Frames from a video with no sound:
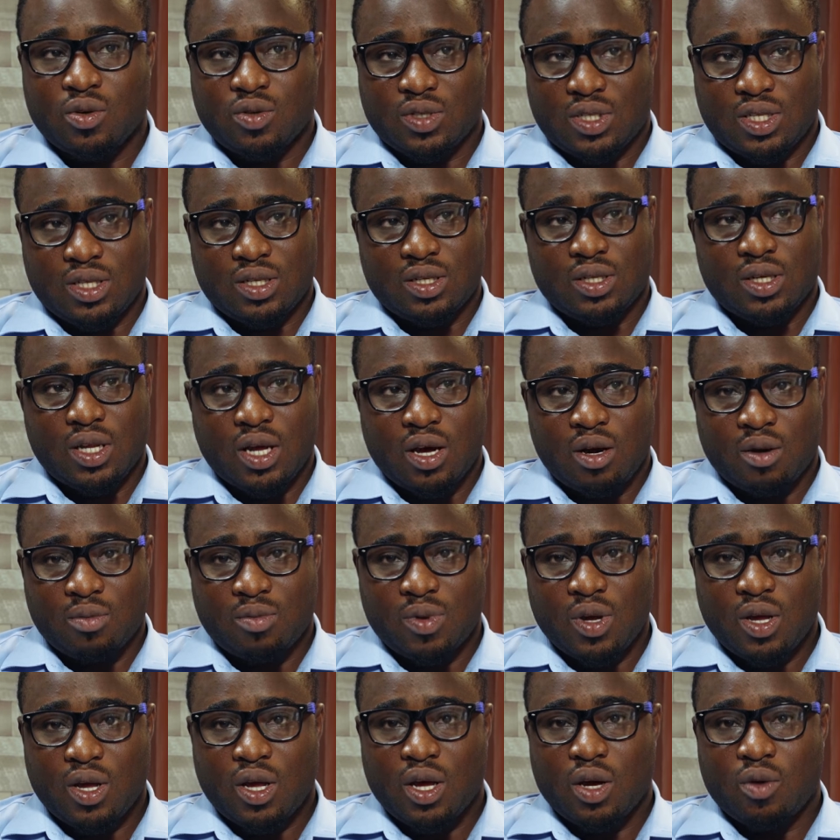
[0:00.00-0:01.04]
who still need
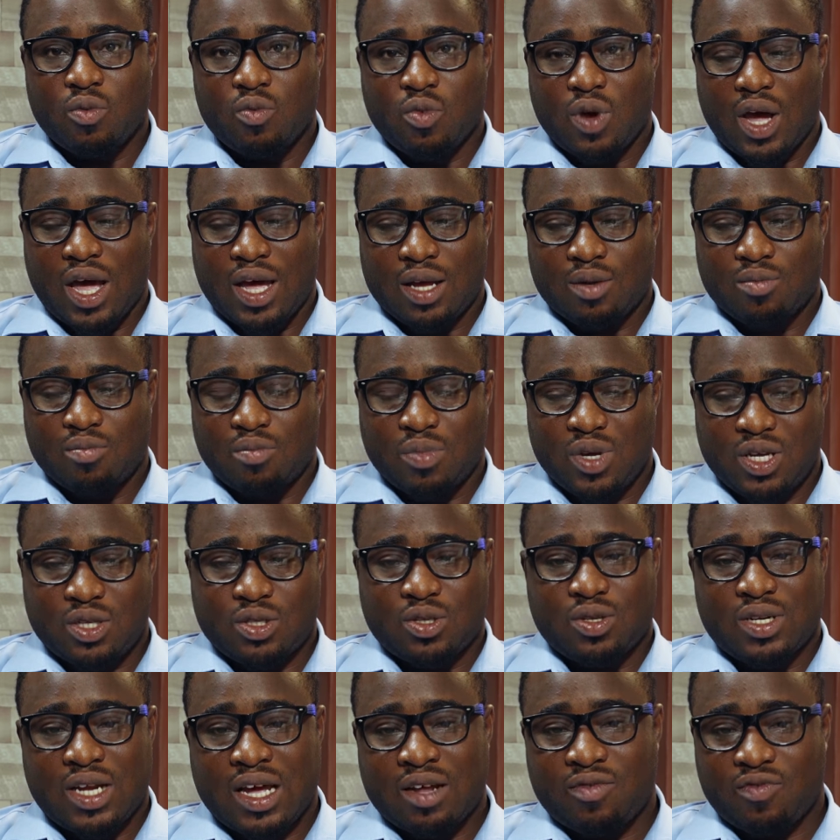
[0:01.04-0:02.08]
help, and and
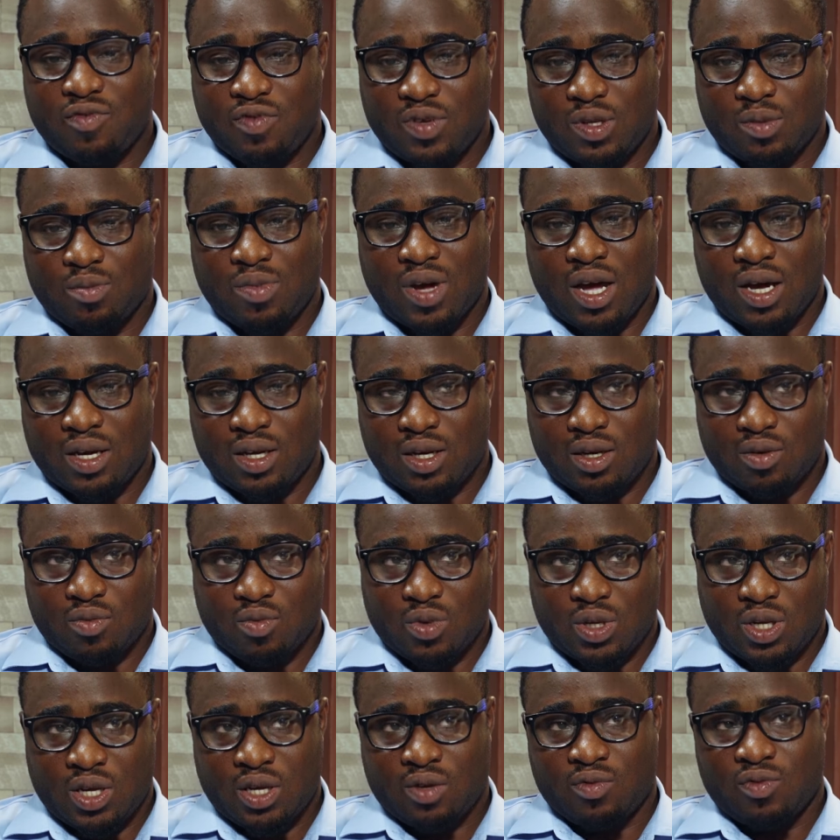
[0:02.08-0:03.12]
based on that feedback
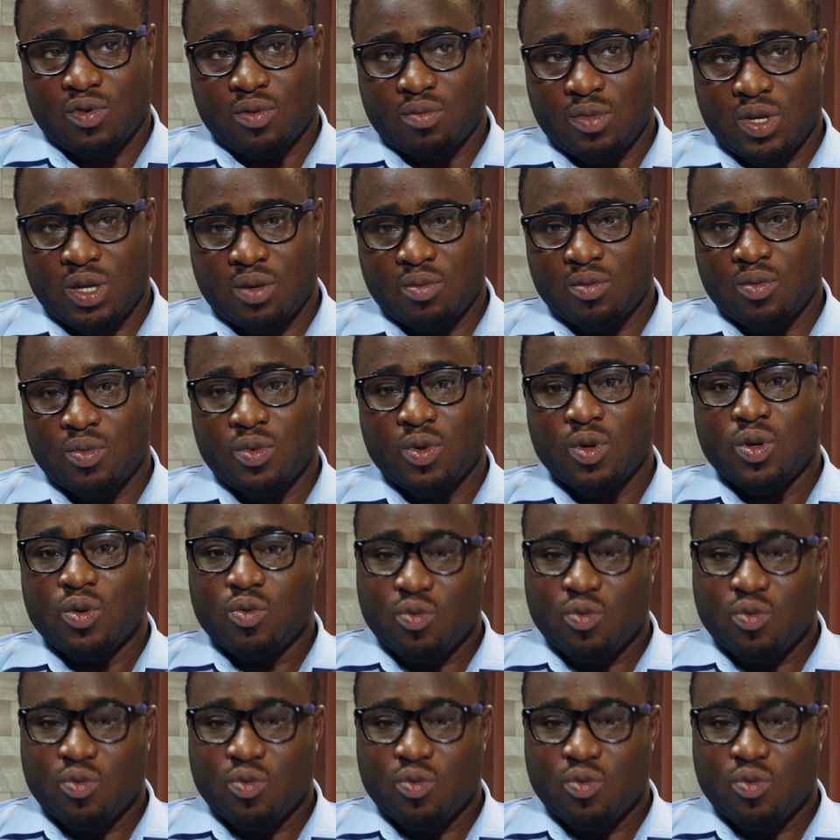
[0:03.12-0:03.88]
we get from them,